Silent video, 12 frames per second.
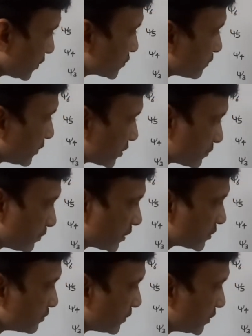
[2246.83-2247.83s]
plus, plus,
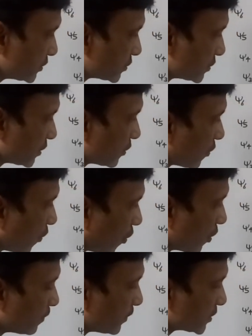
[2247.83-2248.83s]
plus means
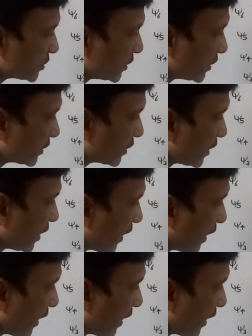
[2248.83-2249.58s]
all plus here,